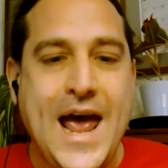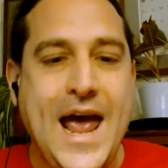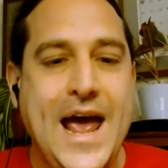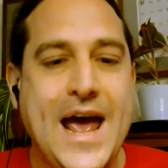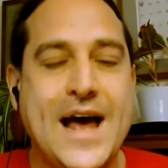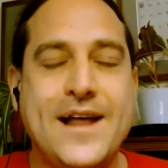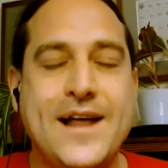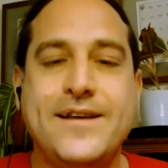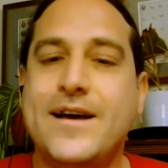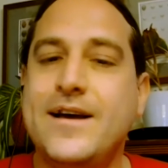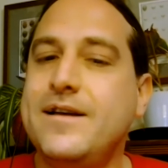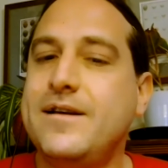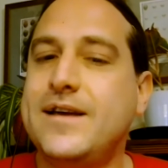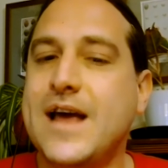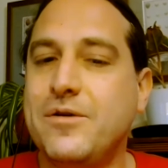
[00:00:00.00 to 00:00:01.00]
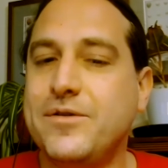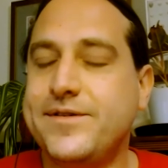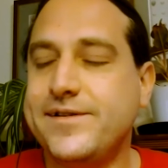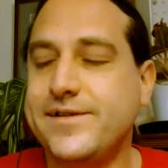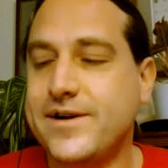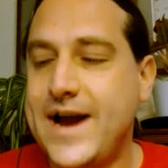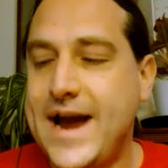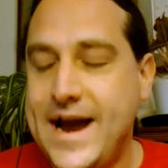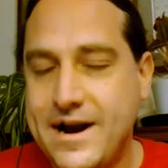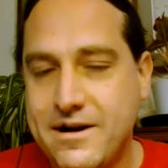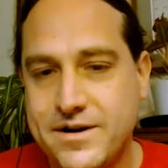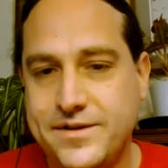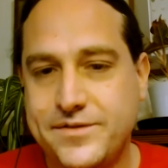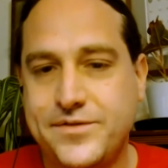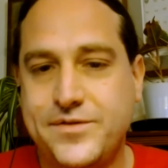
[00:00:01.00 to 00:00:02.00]
And Councillor
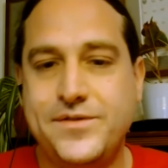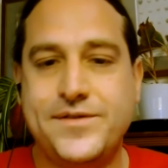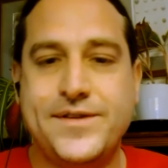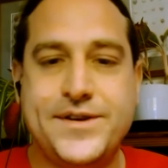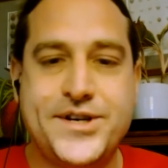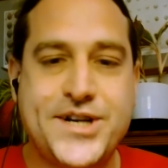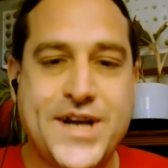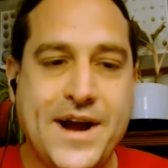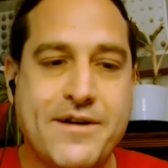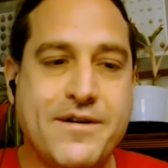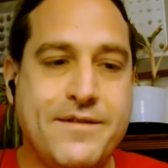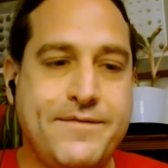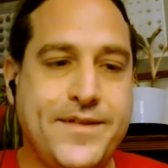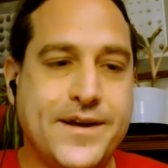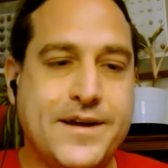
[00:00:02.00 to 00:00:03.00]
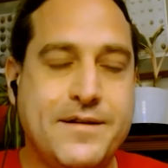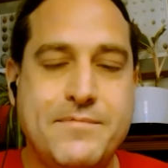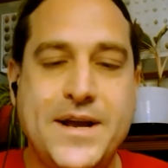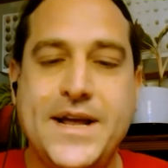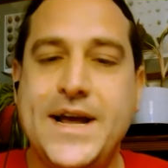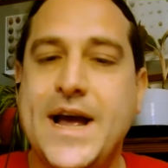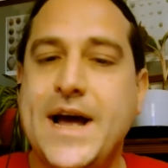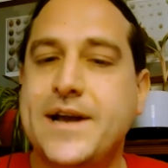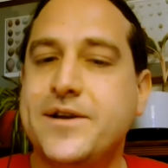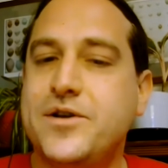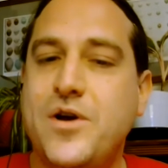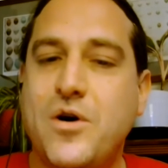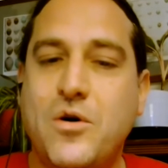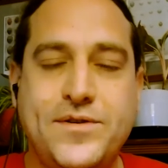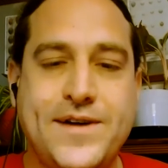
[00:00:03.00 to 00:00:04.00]
Harris, who's the chair of the committee, at
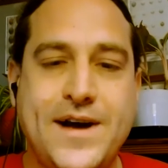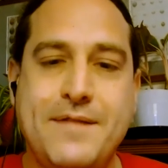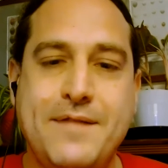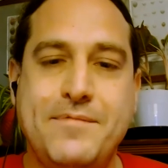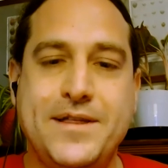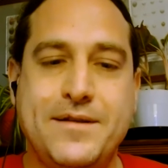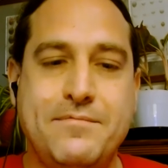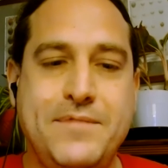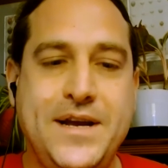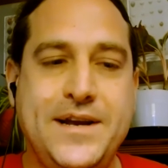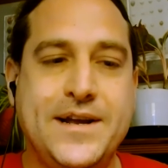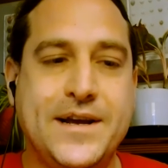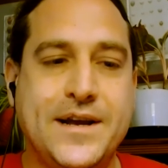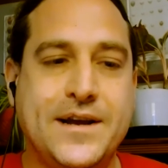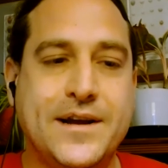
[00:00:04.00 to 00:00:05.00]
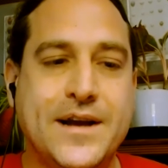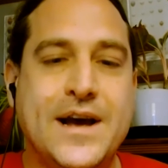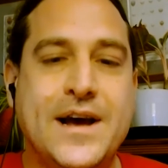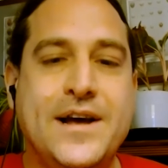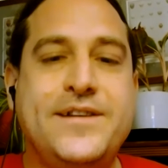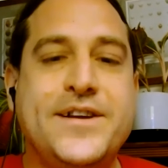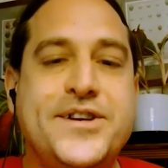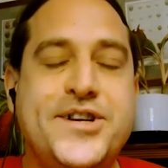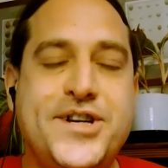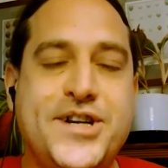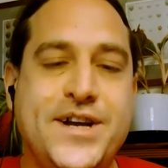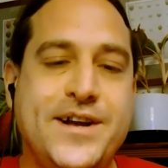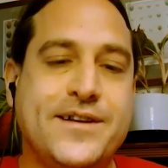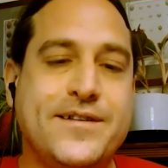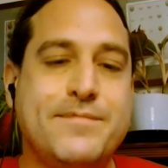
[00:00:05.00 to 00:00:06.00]
no time in the meeting did
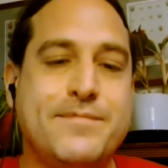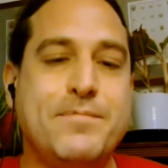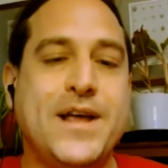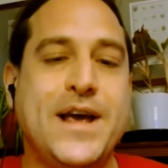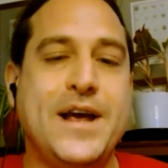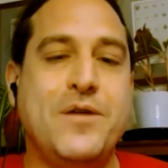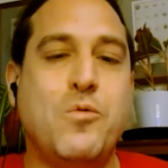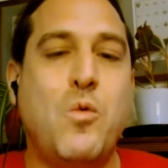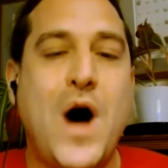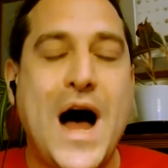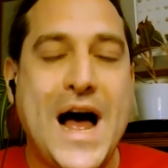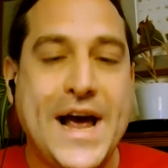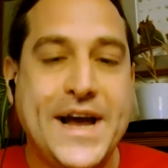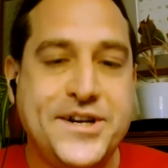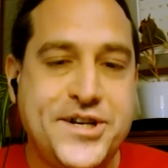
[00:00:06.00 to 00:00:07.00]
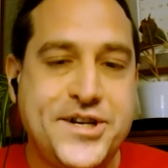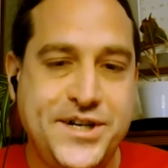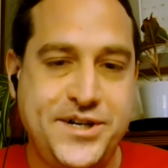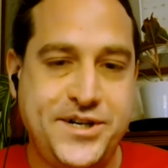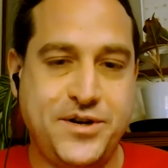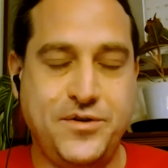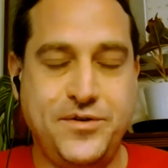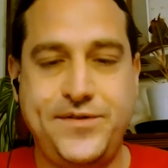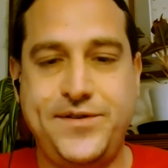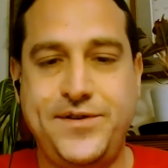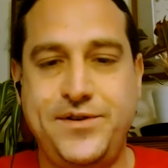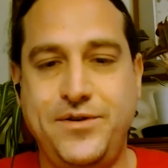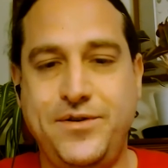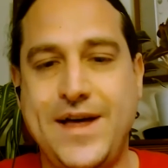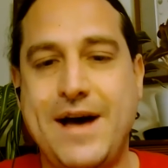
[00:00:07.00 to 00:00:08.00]
she explain why she chose to
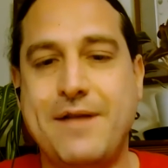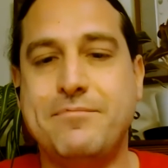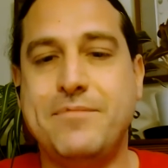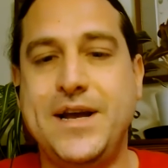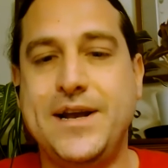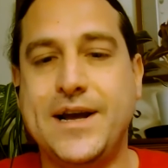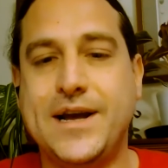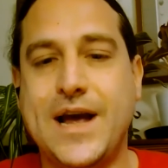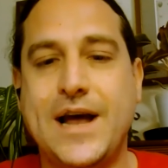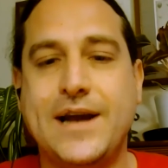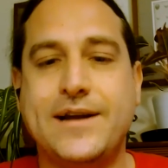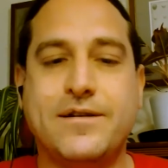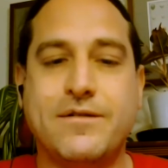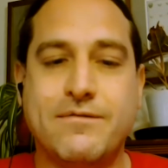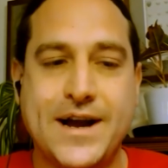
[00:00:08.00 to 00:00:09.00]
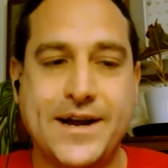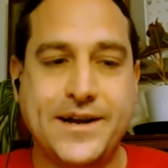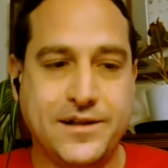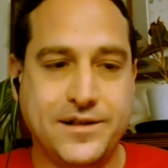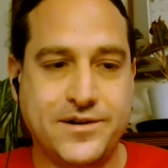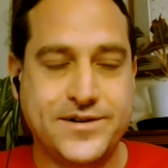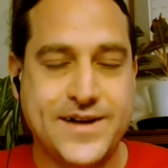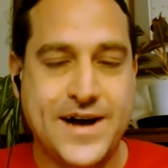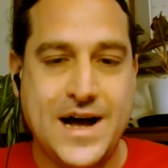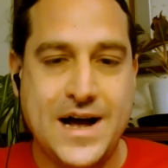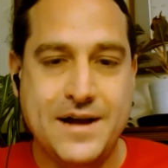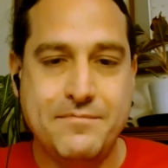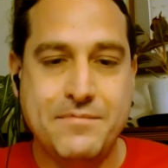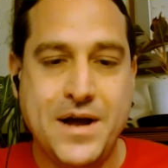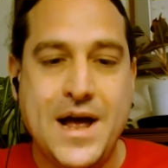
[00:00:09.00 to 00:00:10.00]
do that meeting and at a regular
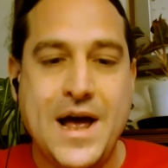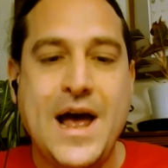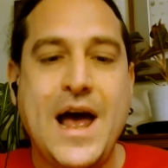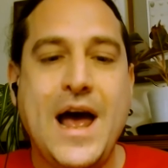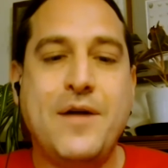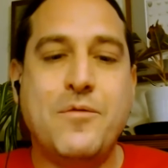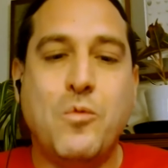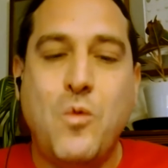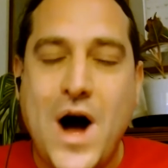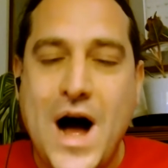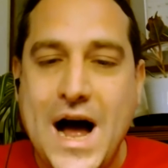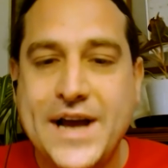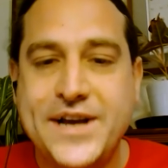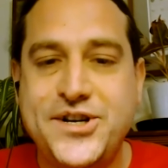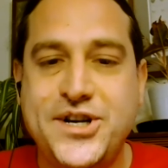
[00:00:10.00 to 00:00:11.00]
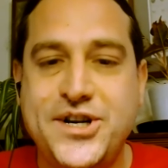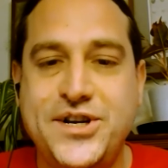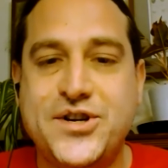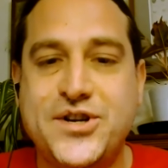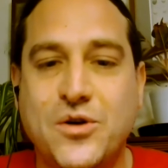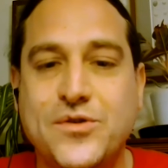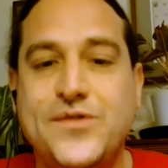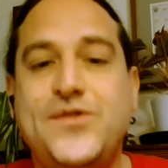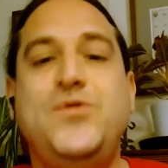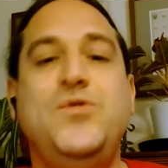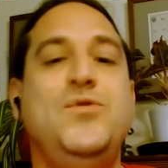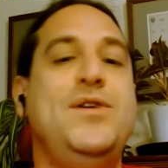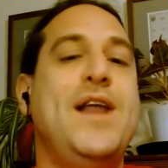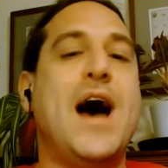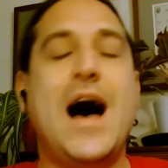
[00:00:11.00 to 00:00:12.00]
time, and why she chose to
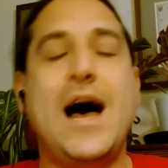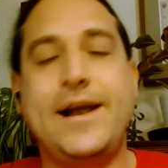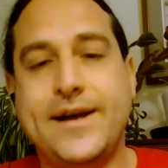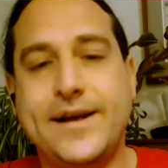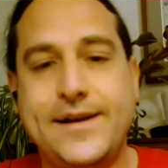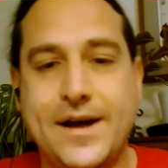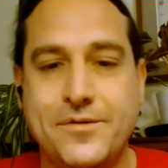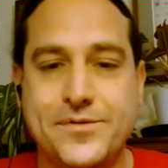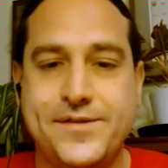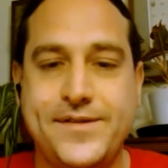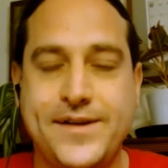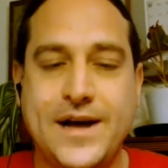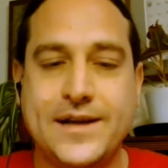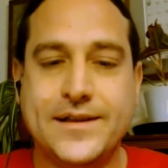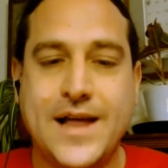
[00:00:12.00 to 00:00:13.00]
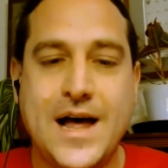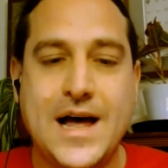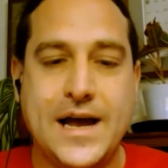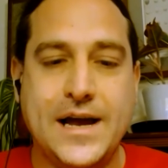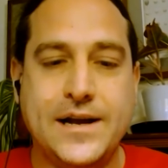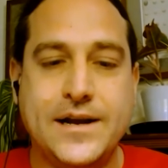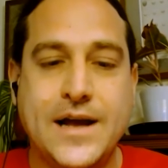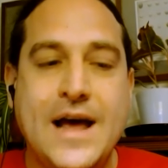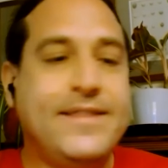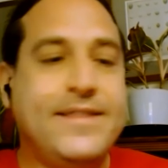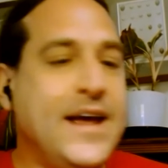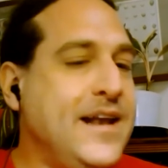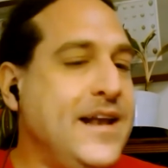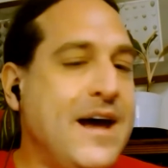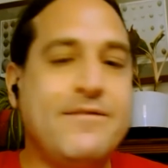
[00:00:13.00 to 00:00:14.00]
not announce it online.
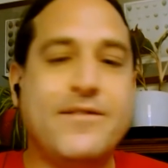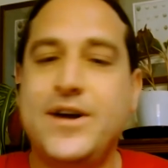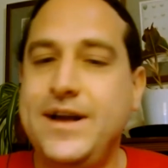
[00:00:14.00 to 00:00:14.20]
They never